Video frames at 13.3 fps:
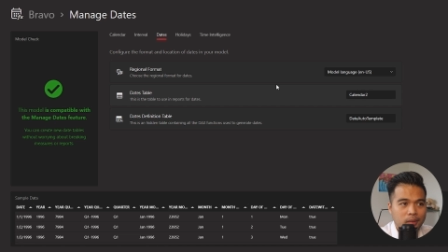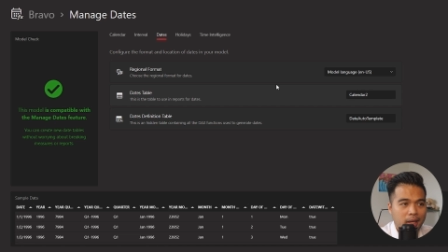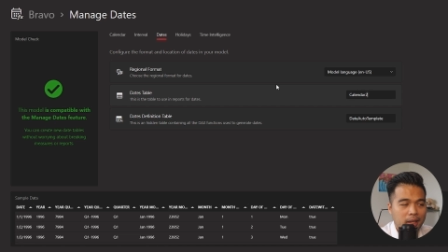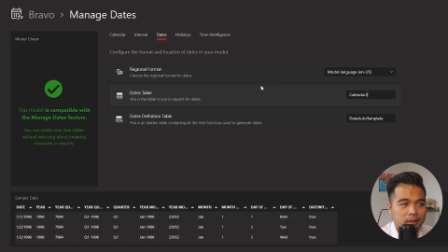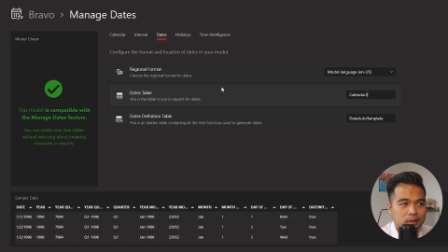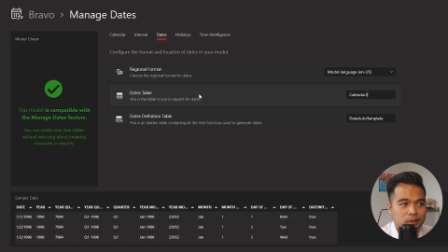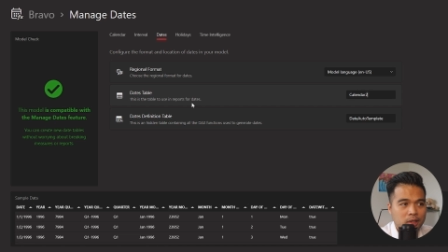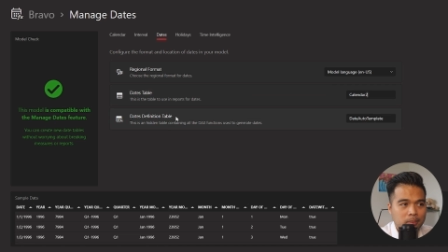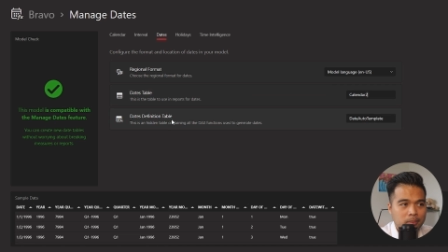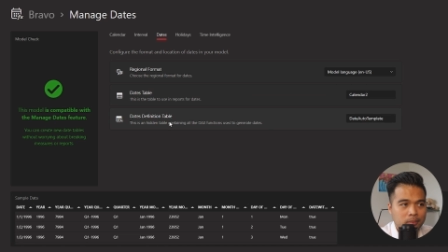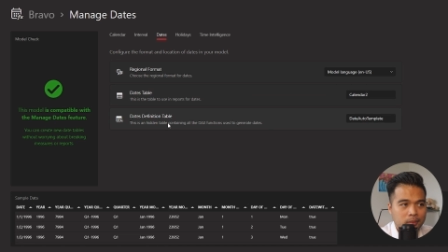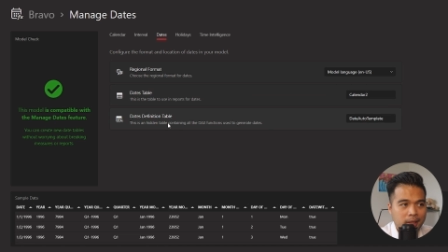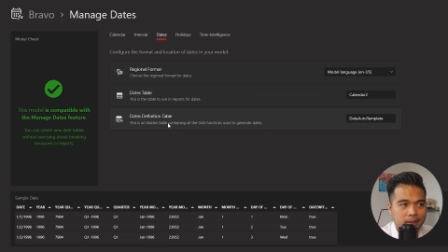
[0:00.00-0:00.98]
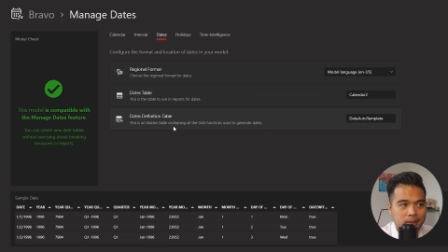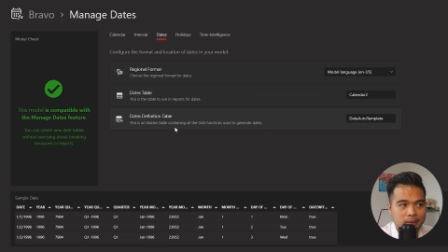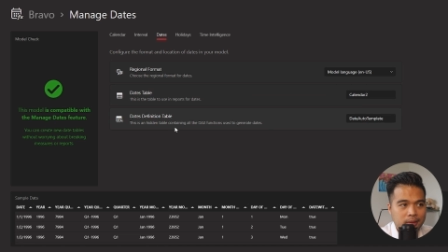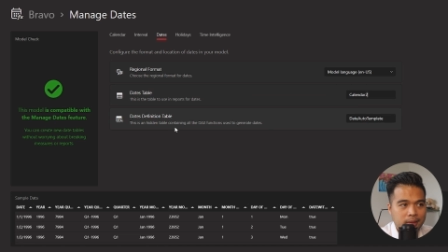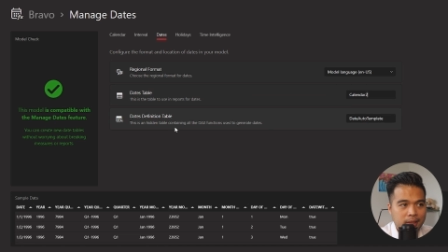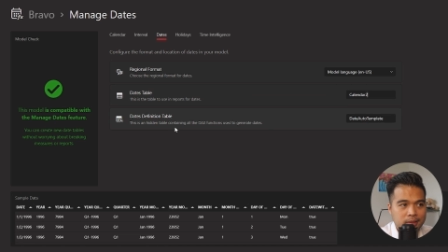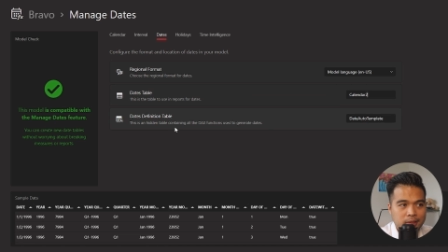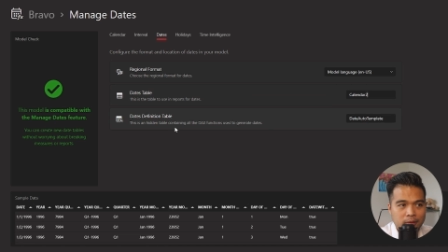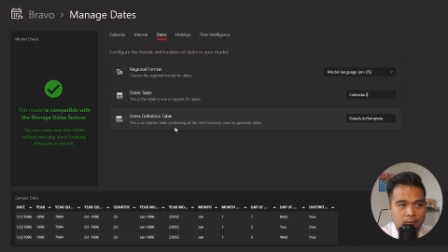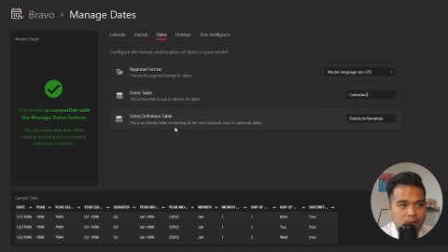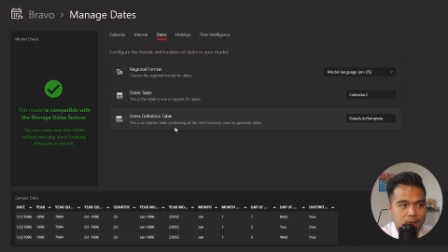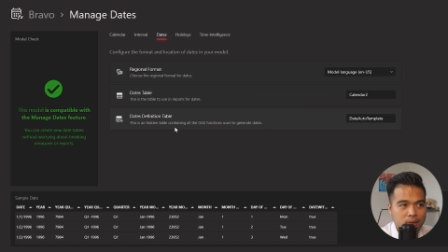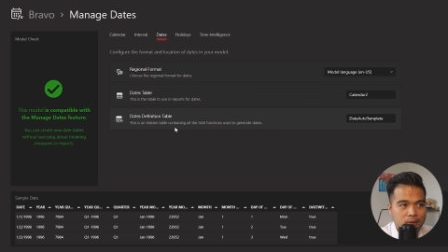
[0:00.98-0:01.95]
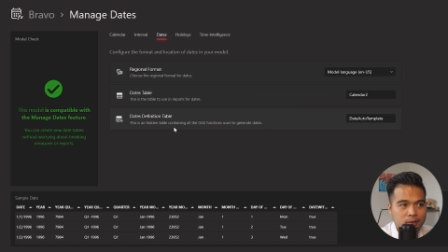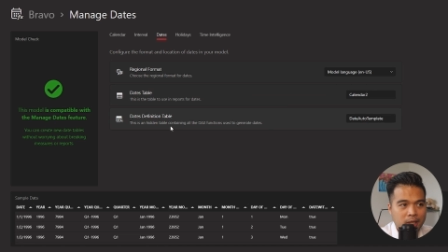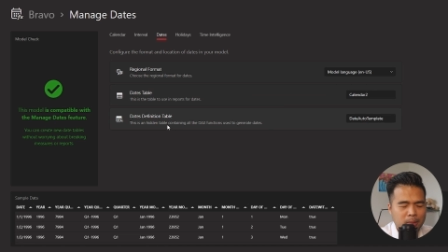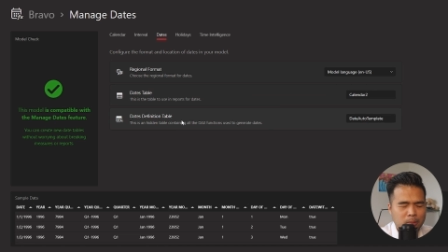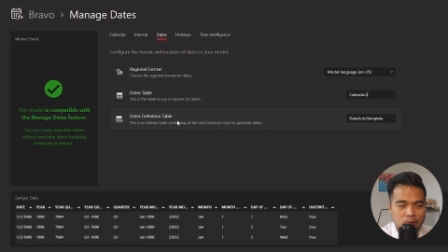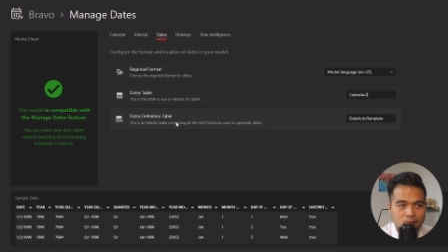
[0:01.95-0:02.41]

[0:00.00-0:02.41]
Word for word: and some data dates definitions table.